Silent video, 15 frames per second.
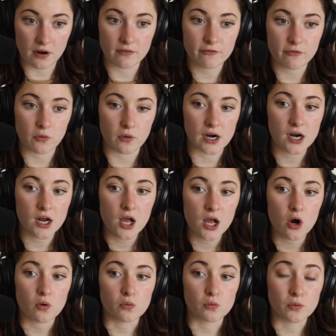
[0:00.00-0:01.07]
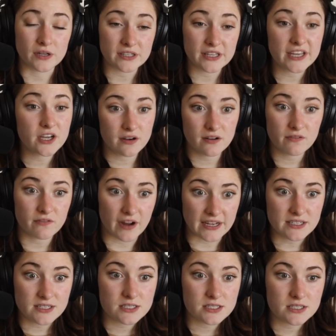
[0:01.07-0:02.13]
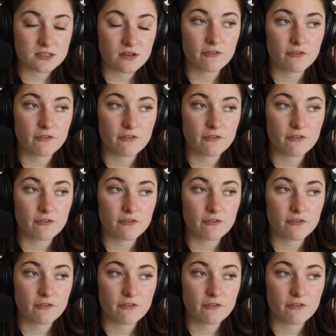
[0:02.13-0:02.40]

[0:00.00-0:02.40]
for really good advice,